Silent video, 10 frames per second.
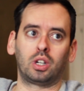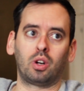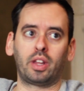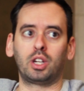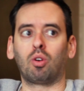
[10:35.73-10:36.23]
you
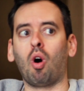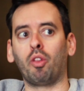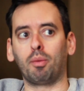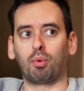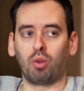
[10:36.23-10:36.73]
know, that you're
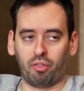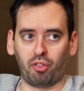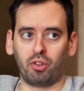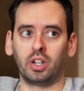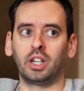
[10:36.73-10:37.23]
on the
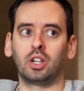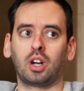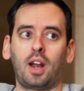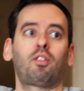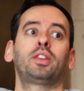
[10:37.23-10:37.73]
periphery, you're
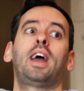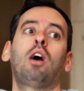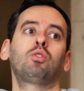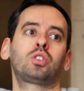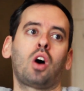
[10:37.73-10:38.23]
kind of on the
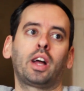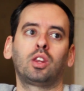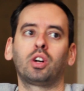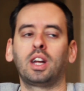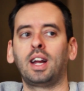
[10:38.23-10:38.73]

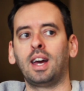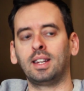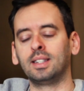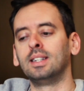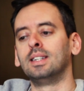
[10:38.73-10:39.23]
outside looking
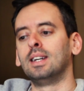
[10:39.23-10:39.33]
in.